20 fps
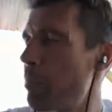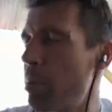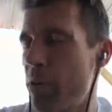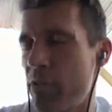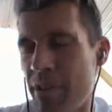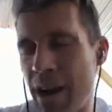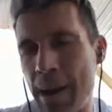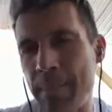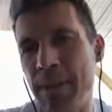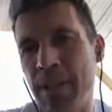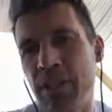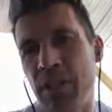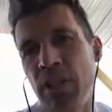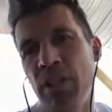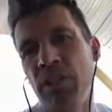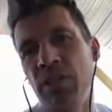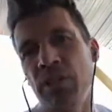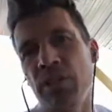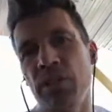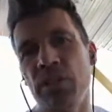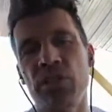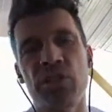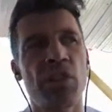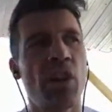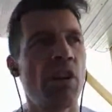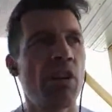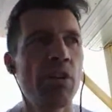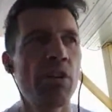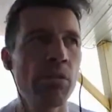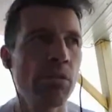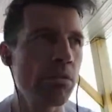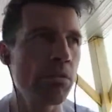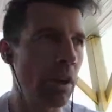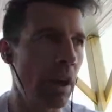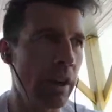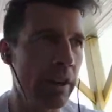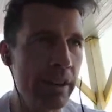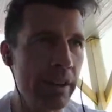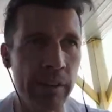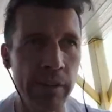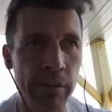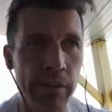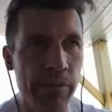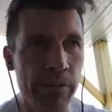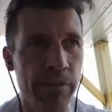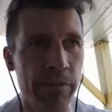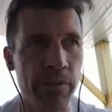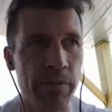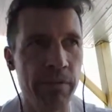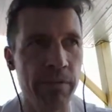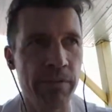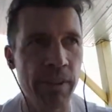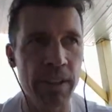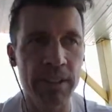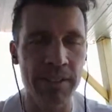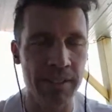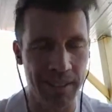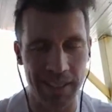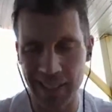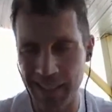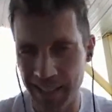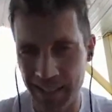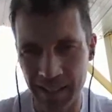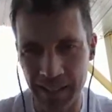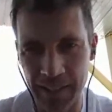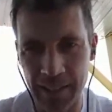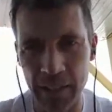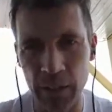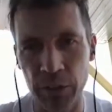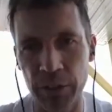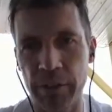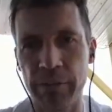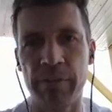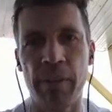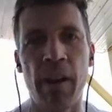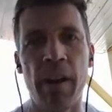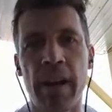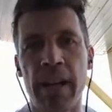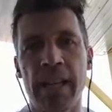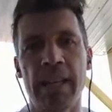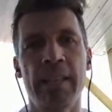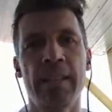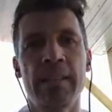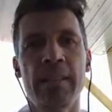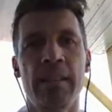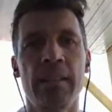parameters are so kind of fuzzy and ill-defined,